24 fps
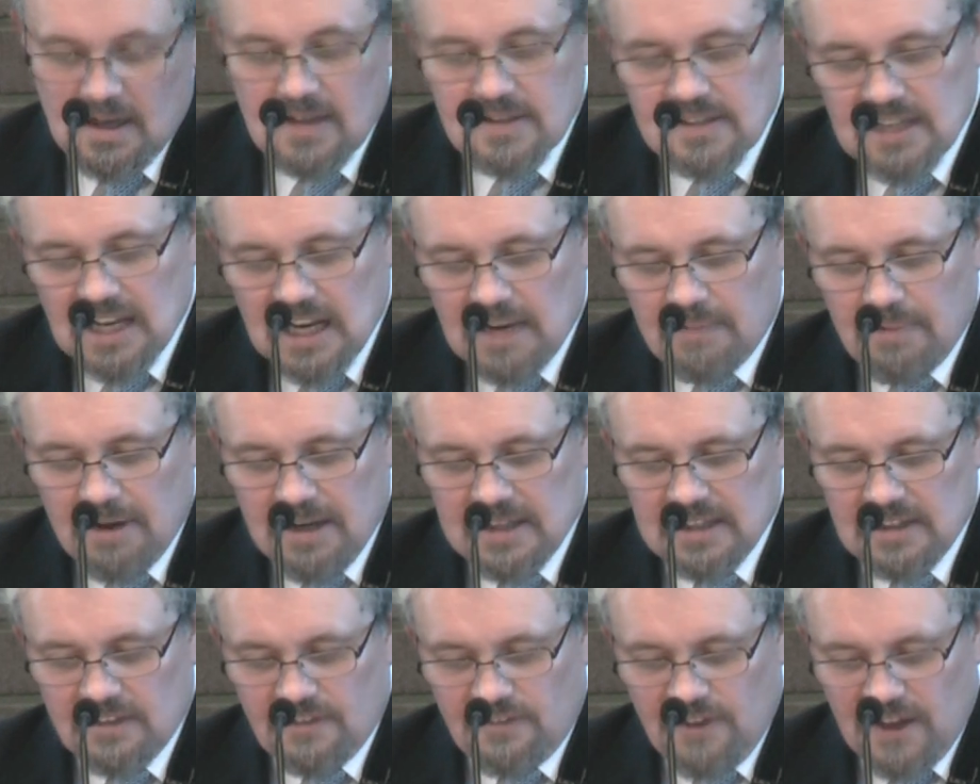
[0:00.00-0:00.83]

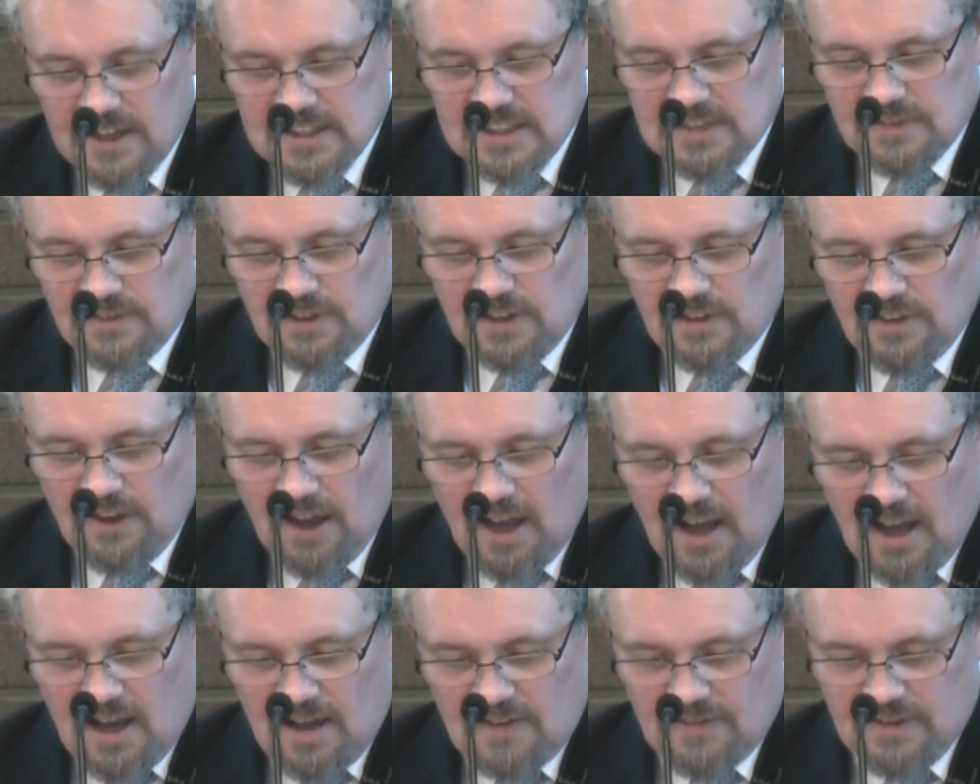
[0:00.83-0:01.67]
Celebrate the festival of
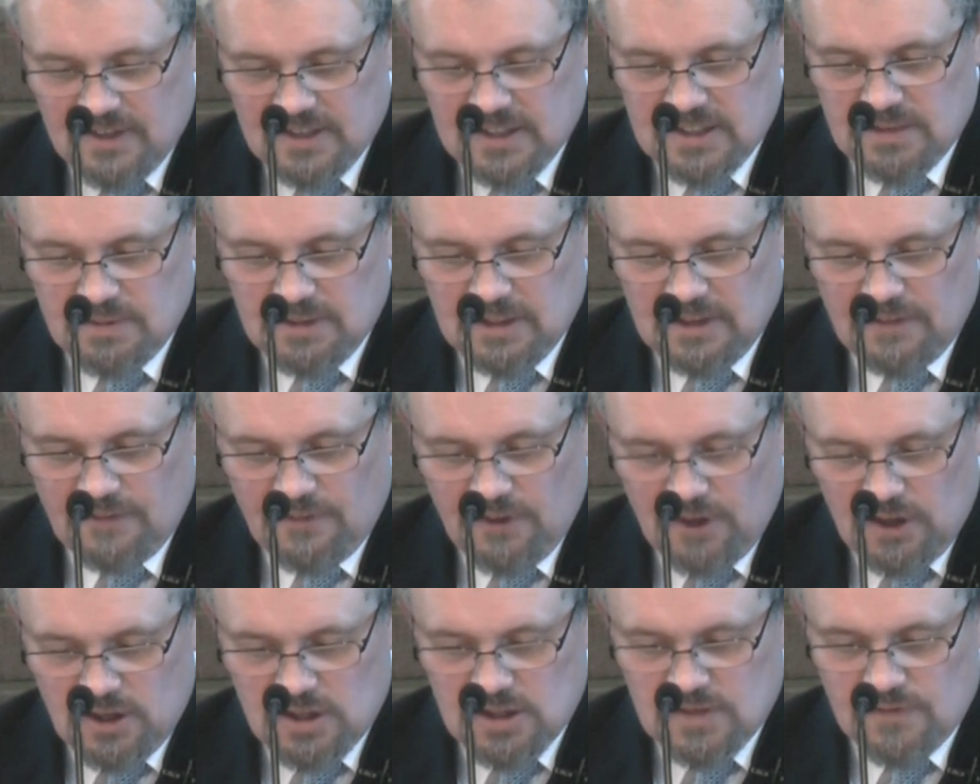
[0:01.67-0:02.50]
harvest with the
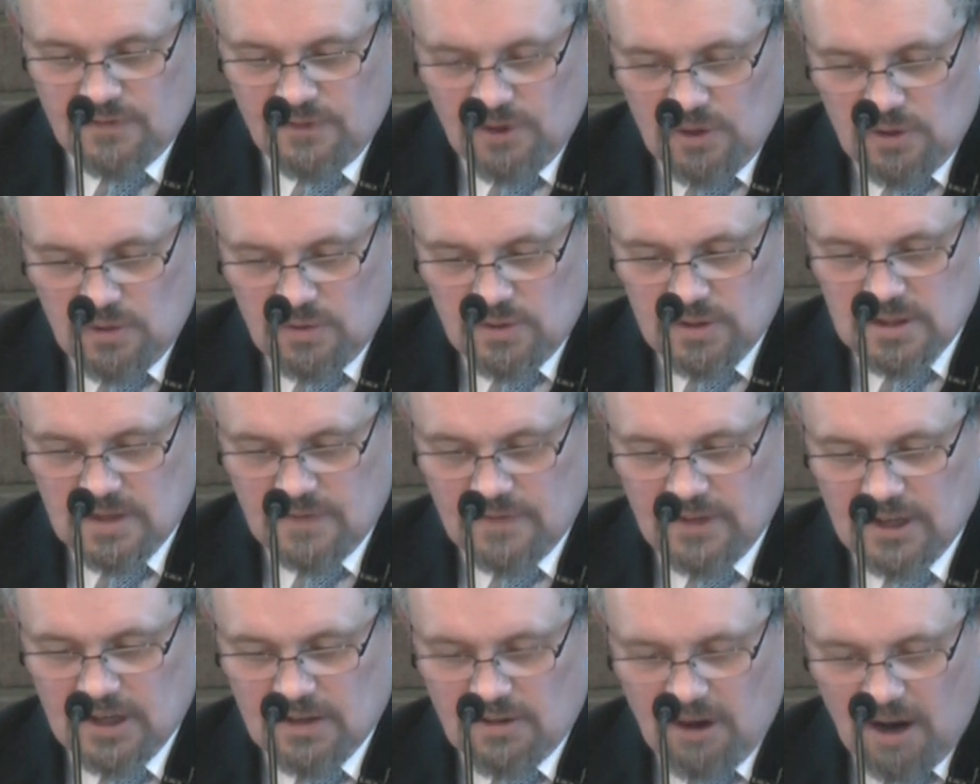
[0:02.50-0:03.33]
first fruits
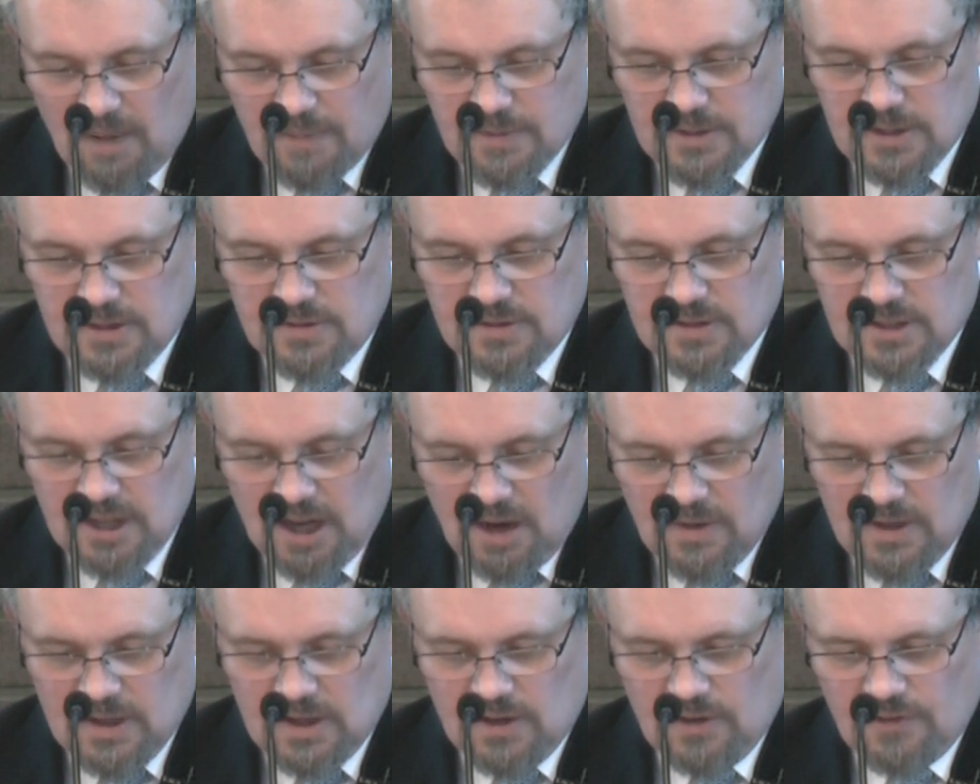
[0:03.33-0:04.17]
of the crops you
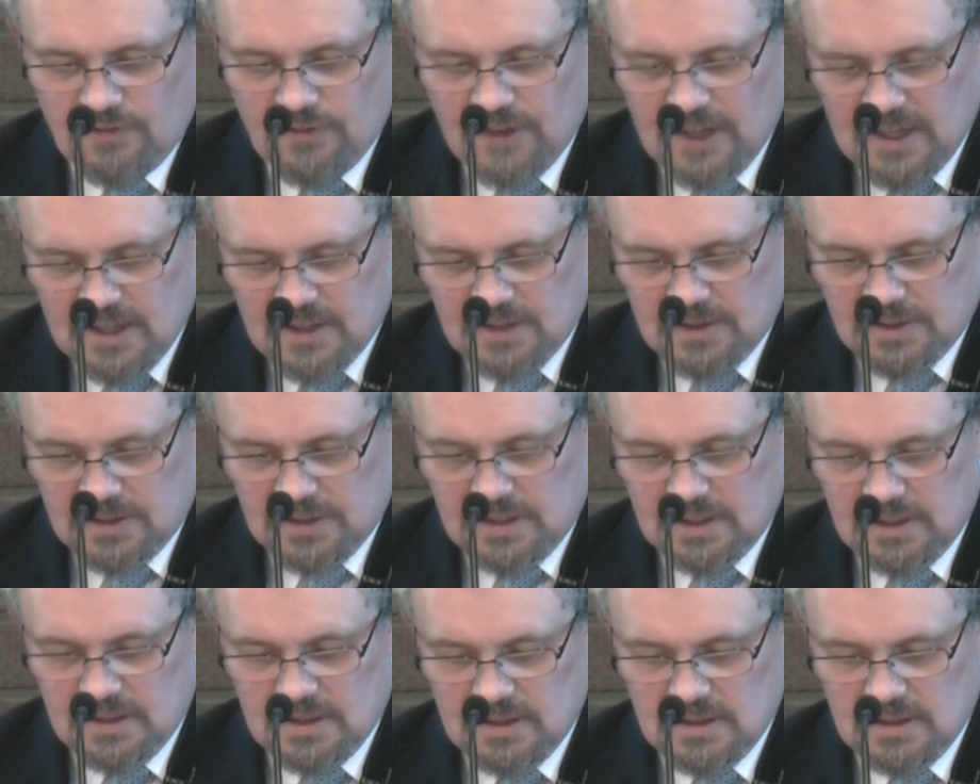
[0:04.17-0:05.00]
sow in your field.